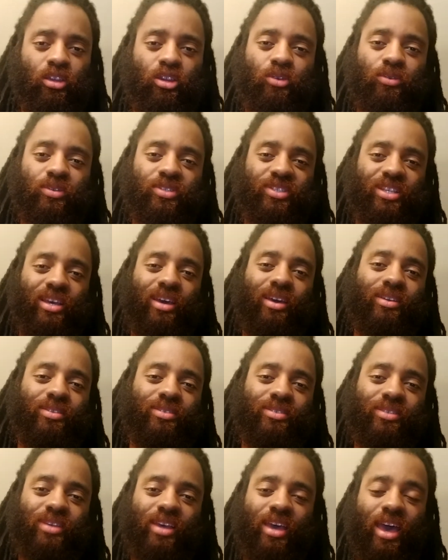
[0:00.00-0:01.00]

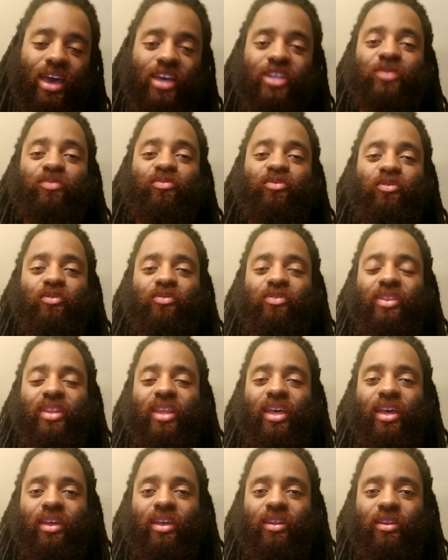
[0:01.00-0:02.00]
science has proven
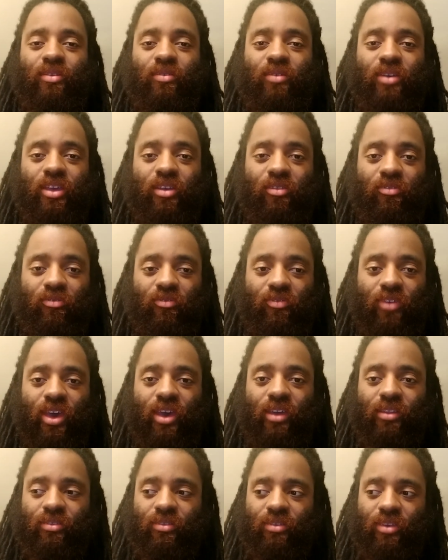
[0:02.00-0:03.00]
that in
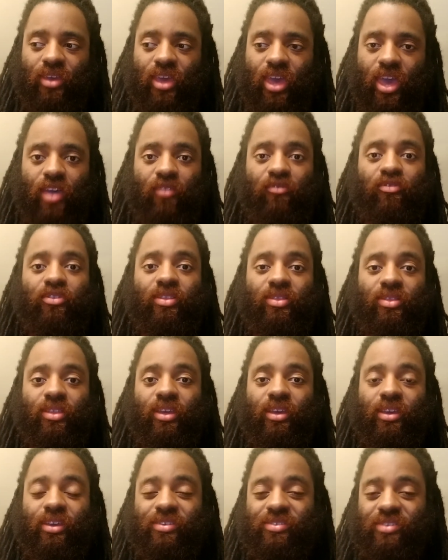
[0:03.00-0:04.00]
fact
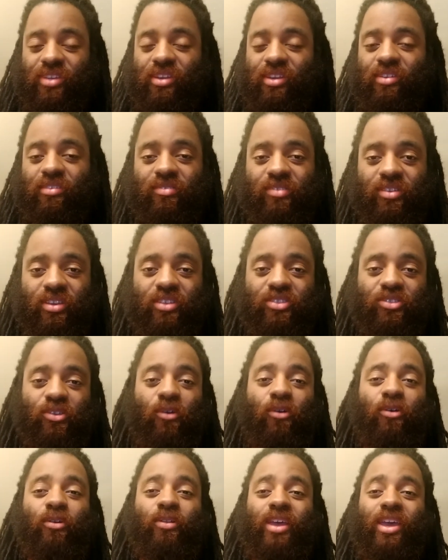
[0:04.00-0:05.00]
everything is energy. It's
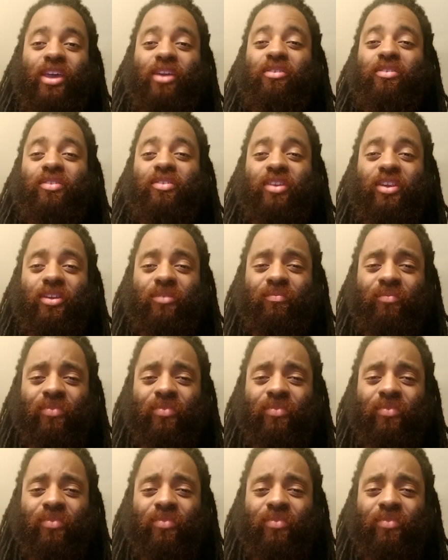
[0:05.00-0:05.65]
all energy.